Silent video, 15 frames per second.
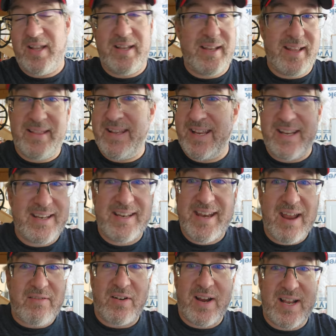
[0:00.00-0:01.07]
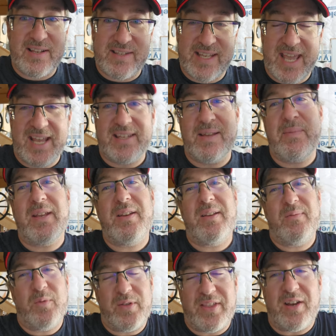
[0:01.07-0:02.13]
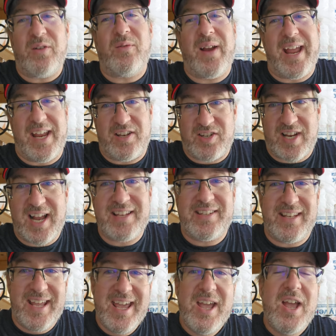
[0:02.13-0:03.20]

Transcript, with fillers: It never is the case. I mean, within a range, guys.